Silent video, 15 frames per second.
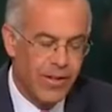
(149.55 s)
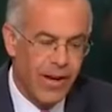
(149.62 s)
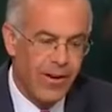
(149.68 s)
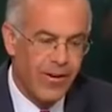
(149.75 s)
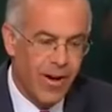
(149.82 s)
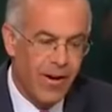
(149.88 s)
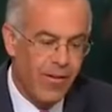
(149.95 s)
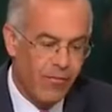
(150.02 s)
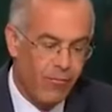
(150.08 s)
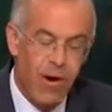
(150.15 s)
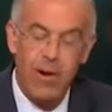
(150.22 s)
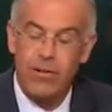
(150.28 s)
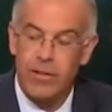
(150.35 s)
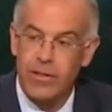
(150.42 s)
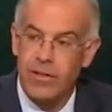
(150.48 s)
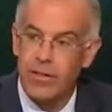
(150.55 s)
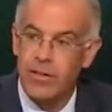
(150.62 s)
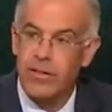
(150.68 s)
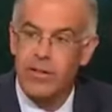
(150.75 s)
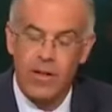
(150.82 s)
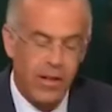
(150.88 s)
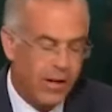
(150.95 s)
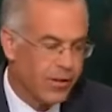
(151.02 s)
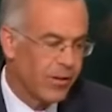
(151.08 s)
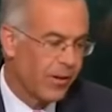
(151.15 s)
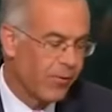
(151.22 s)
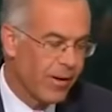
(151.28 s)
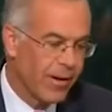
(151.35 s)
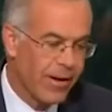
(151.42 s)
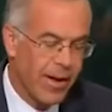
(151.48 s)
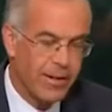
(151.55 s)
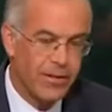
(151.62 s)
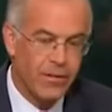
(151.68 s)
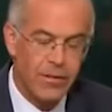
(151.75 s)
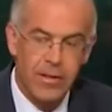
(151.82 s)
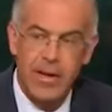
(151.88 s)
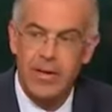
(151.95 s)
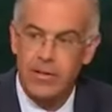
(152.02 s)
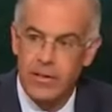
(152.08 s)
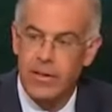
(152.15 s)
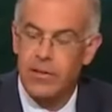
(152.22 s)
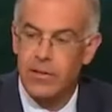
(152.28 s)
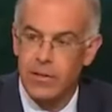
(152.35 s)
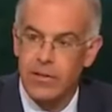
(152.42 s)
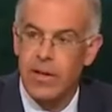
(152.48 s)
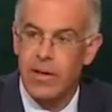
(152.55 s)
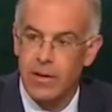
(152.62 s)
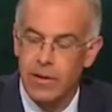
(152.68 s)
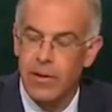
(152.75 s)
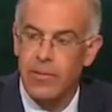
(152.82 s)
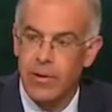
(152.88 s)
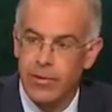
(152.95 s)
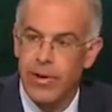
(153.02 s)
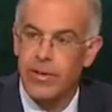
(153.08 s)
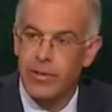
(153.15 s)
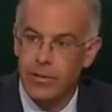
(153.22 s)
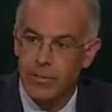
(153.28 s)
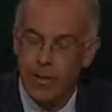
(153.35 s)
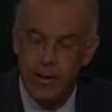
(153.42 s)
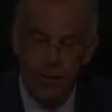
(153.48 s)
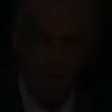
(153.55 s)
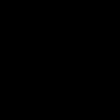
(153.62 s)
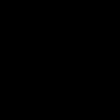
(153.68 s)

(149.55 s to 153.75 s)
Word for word: town. I rarely seen as intellectually weak case as the case against the Senate immigration bill.